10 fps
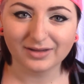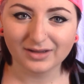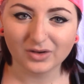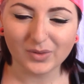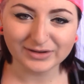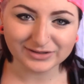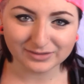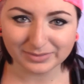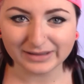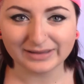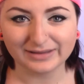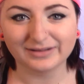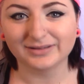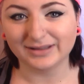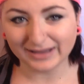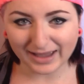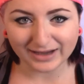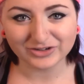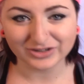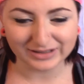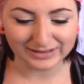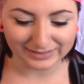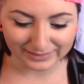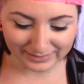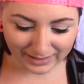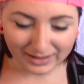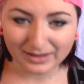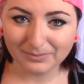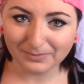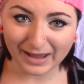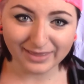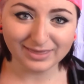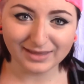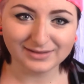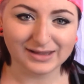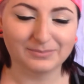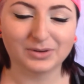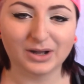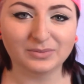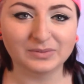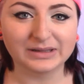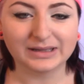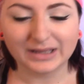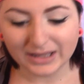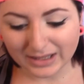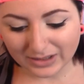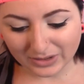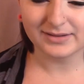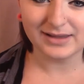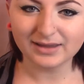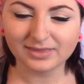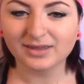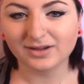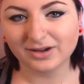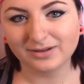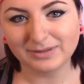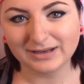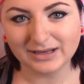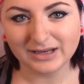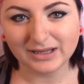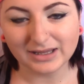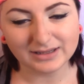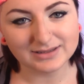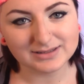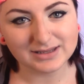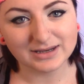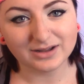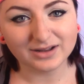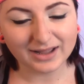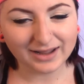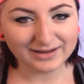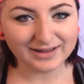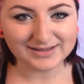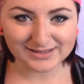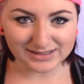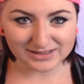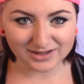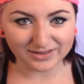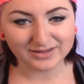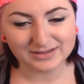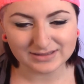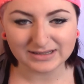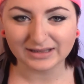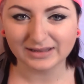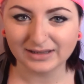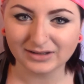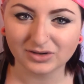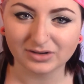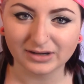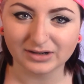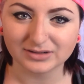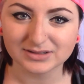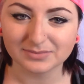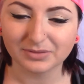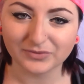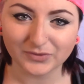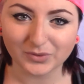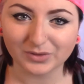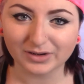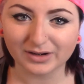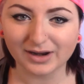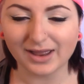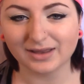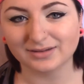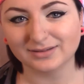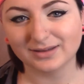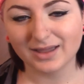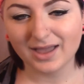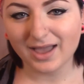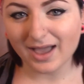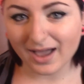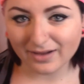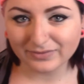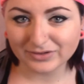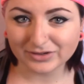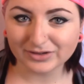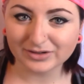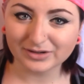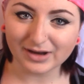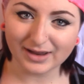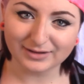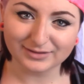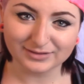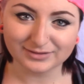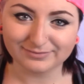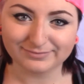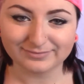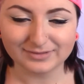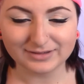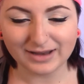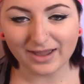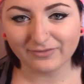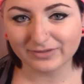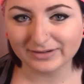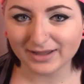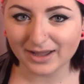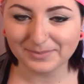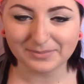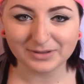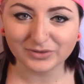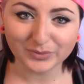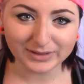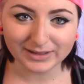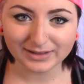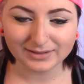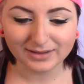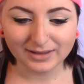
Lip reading: questionably healed, like actually healed. And then some, probably. Second thing you're going to be needing is non-iodized sea salt. This is to clean your ears before and after and every time in between